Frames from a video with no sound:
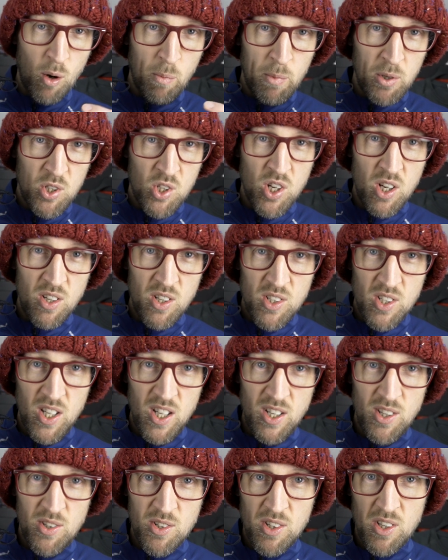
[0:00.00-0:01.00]

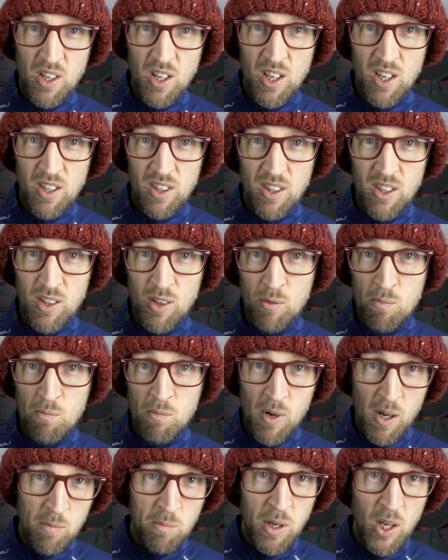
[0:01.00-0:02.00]
opportunities that
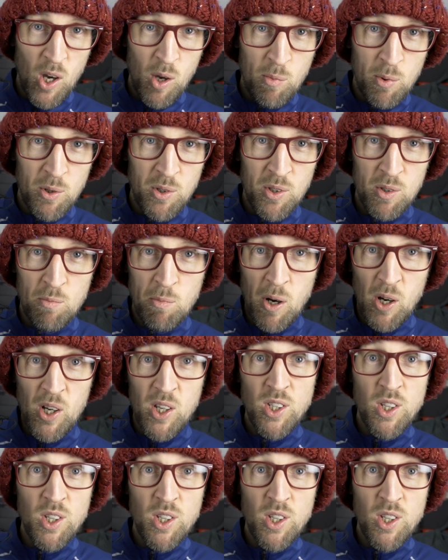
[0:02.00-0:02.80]
might be opened by